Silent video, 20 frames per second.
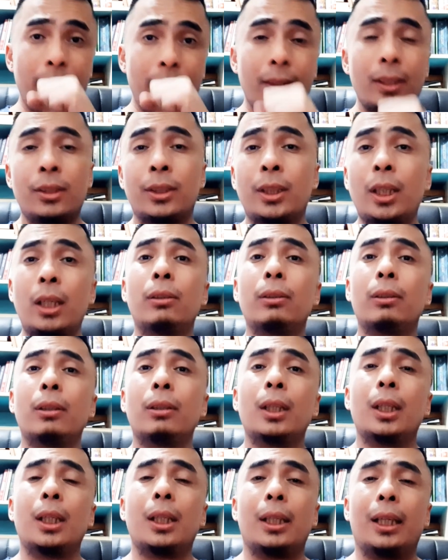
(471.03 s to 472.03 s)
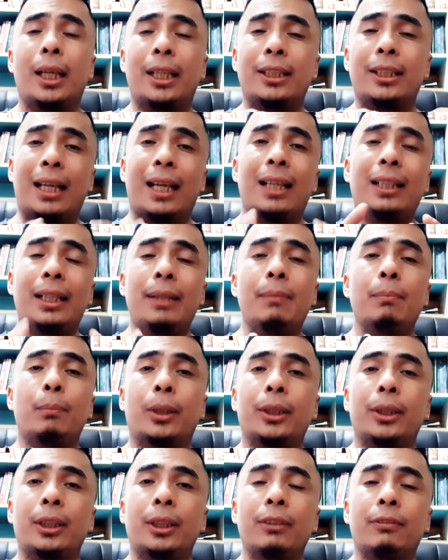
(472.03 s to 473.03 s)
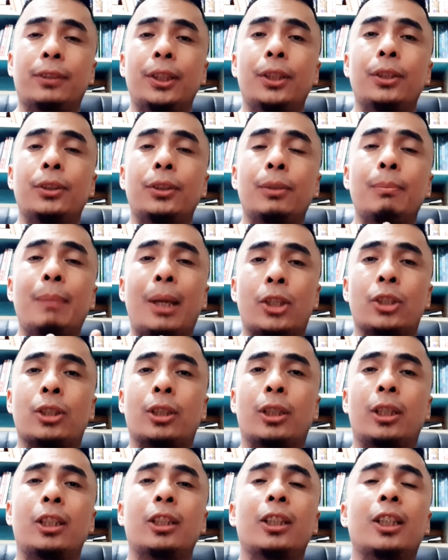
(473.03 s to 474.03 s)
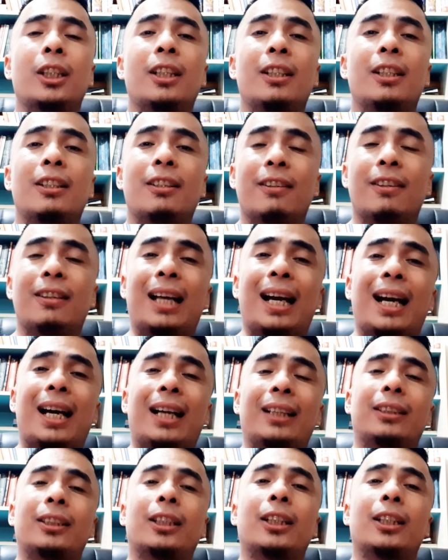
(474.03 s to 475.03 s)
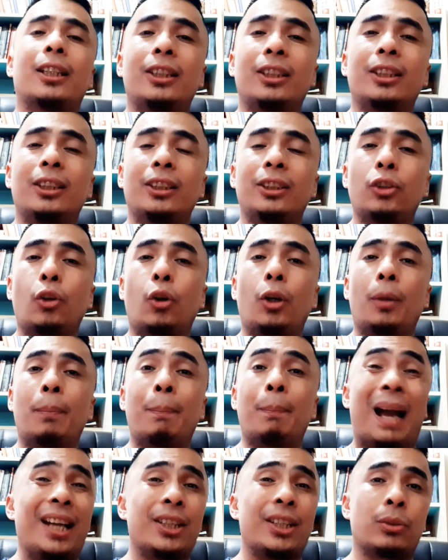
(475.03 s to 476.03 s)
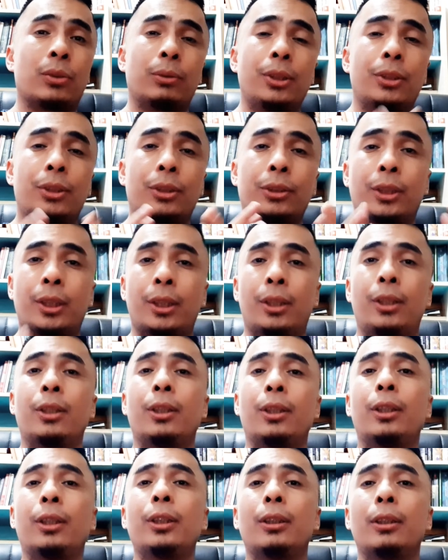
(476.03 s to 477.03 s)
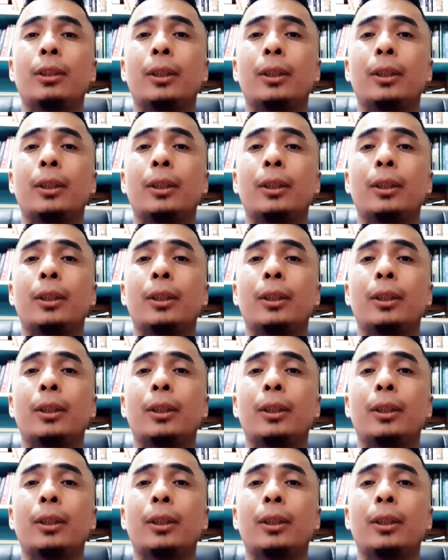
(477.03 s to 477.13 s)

So it's highly important for you to make sure that your passwords are secure